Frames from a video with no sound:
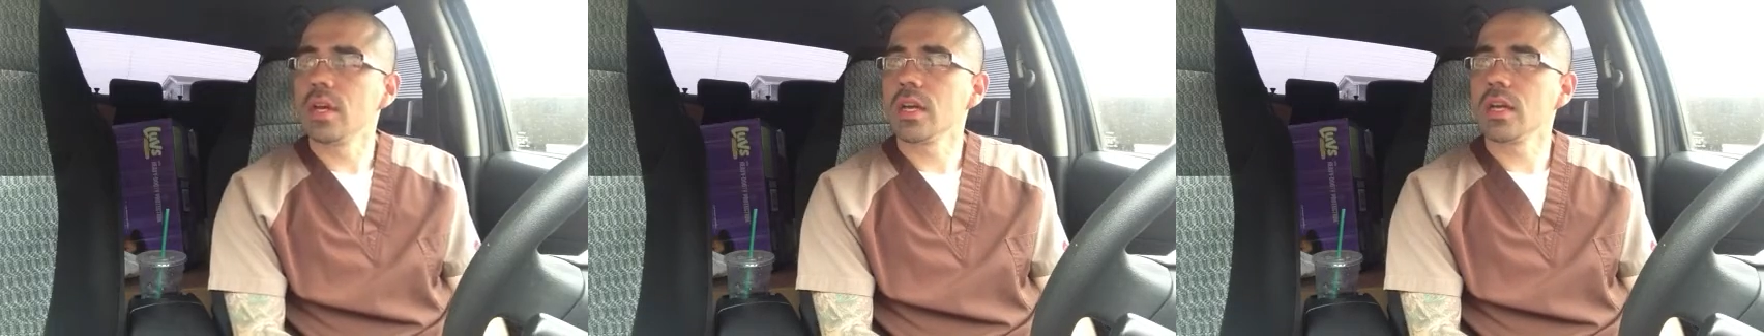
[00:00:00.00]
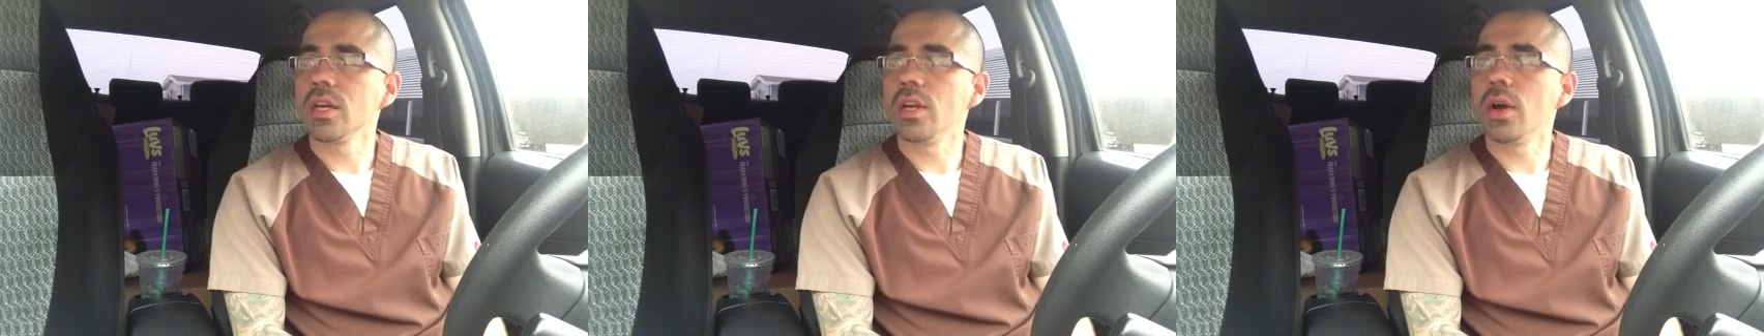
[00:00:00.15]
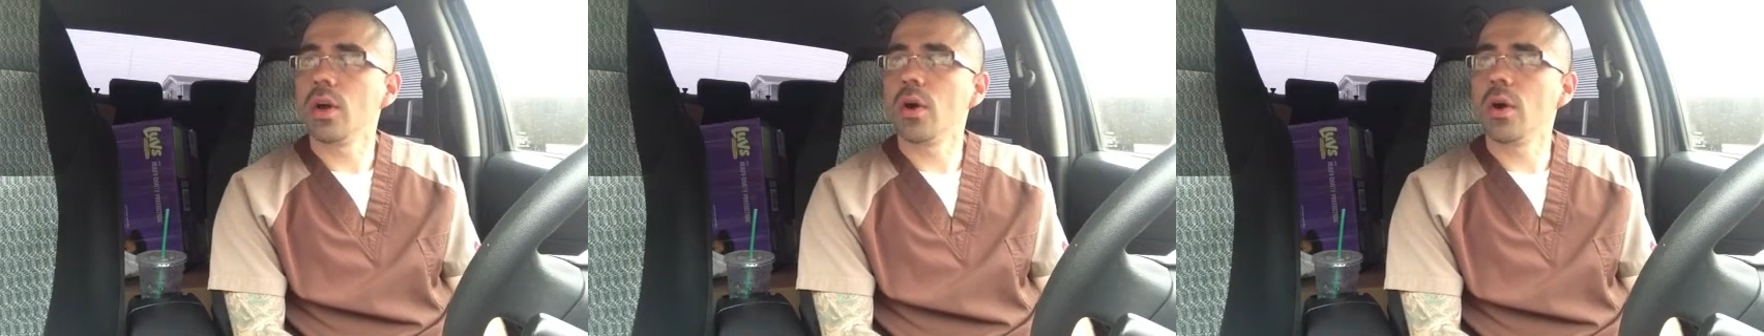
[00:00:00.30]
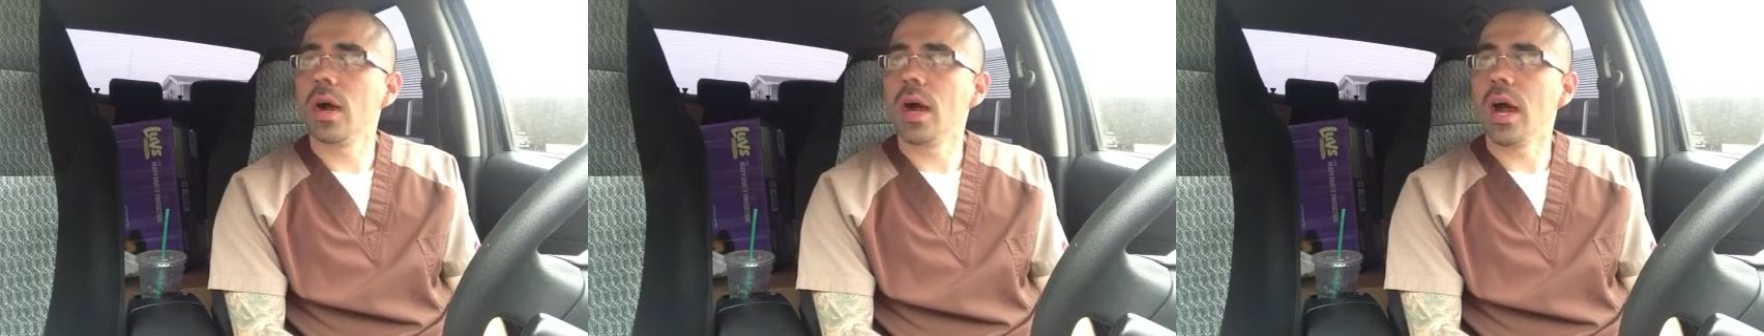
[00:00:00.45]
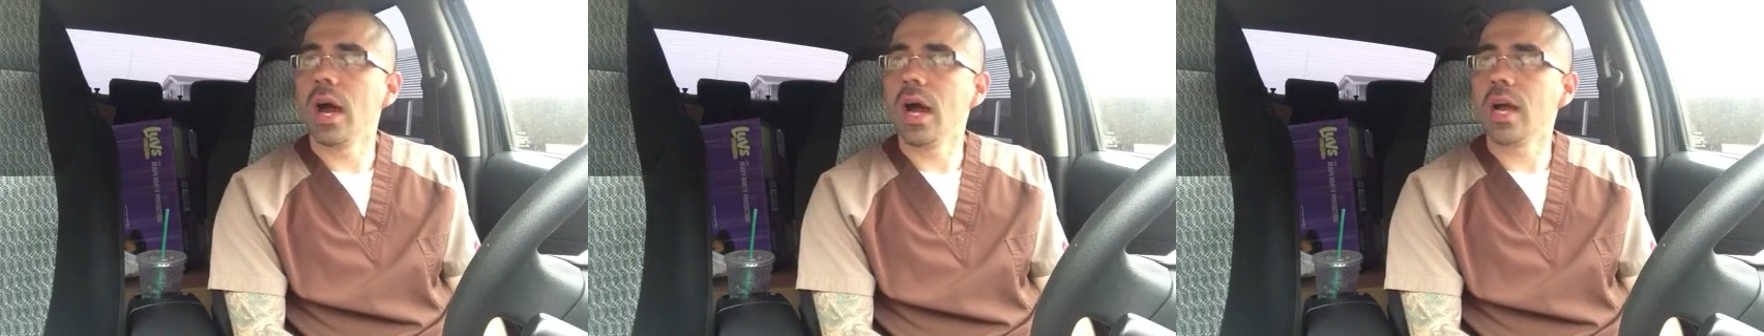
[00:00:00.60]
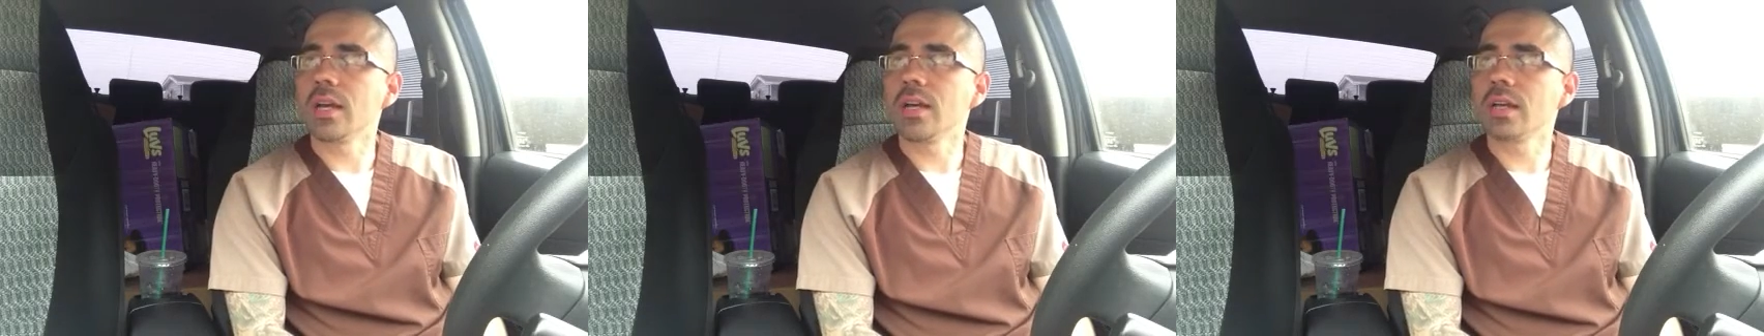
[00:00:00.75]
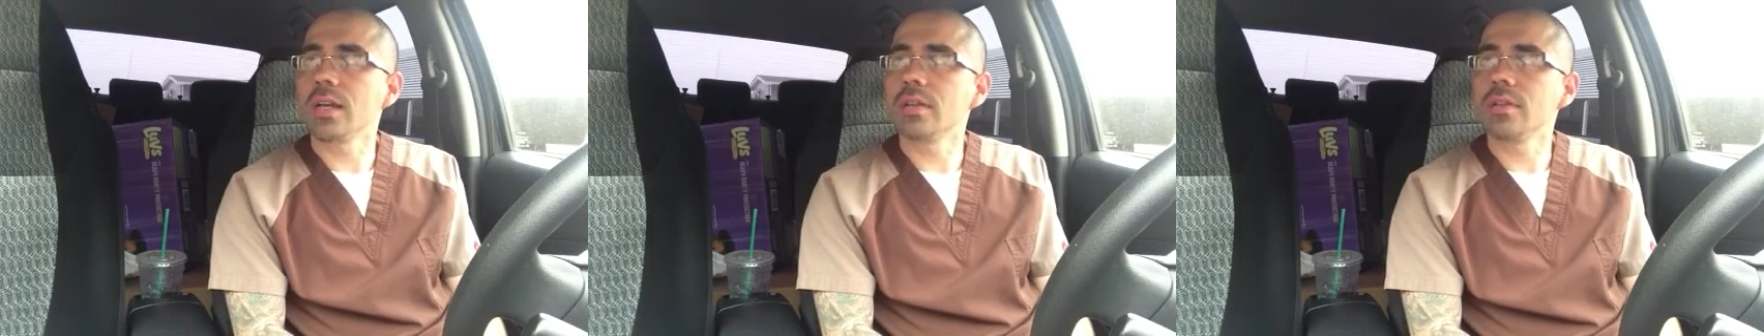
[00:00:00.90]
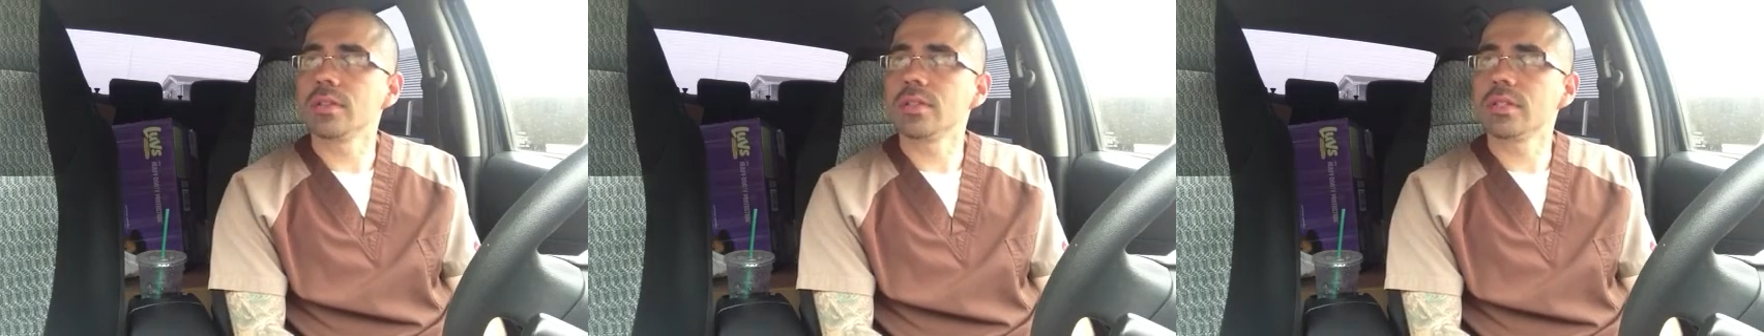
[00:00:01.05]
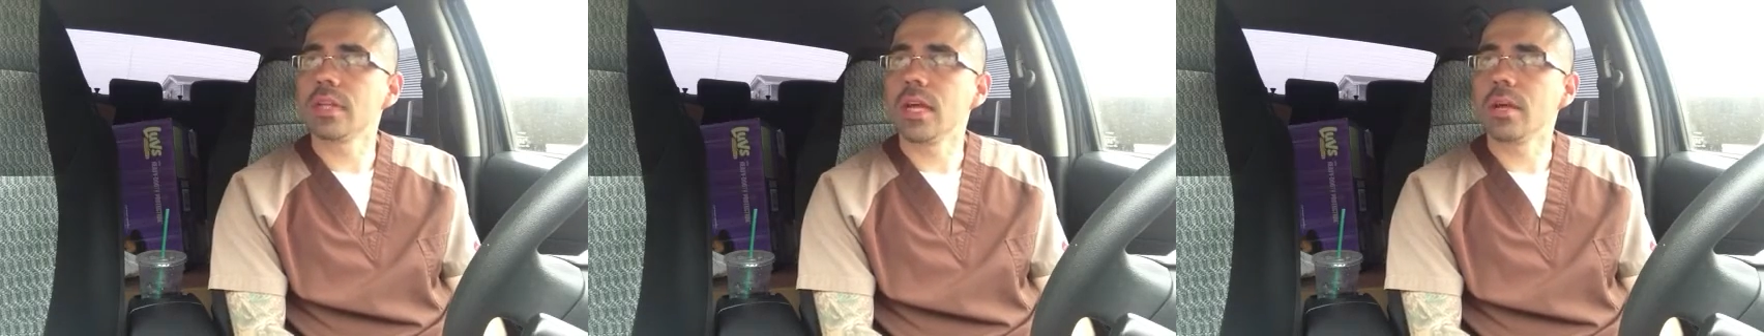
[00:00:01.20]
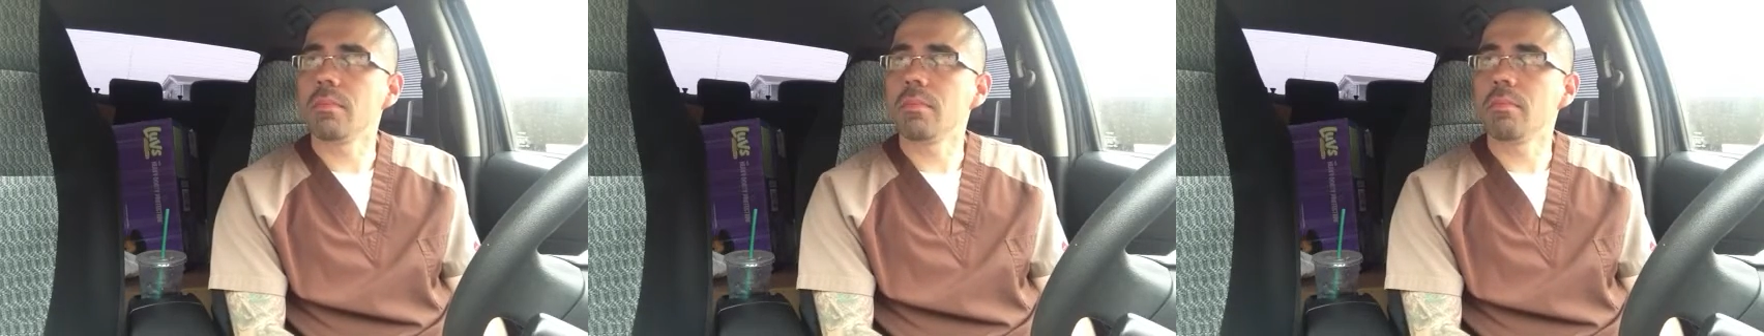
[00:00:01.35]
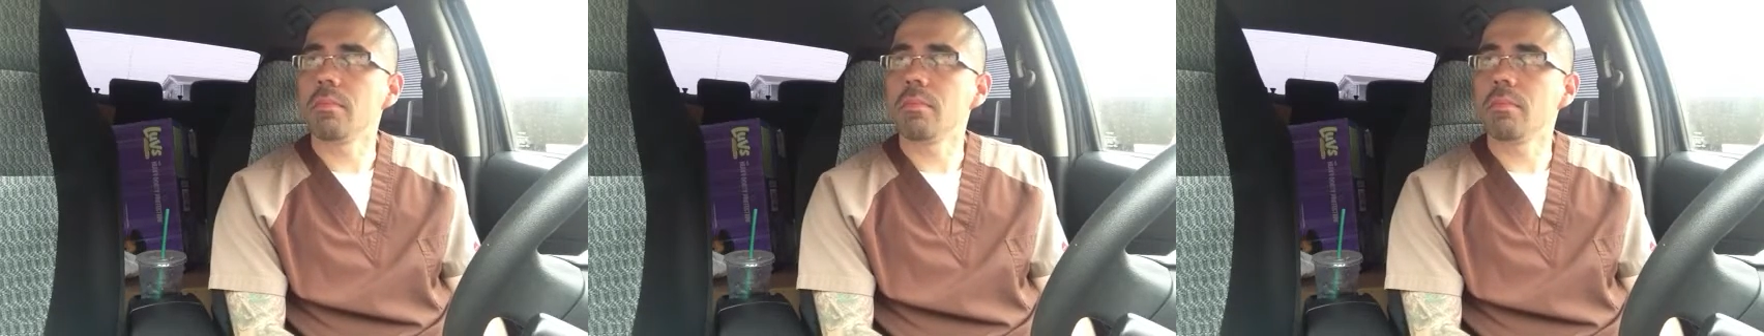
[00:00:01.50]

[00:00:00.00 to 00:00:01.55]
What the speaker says: I could understand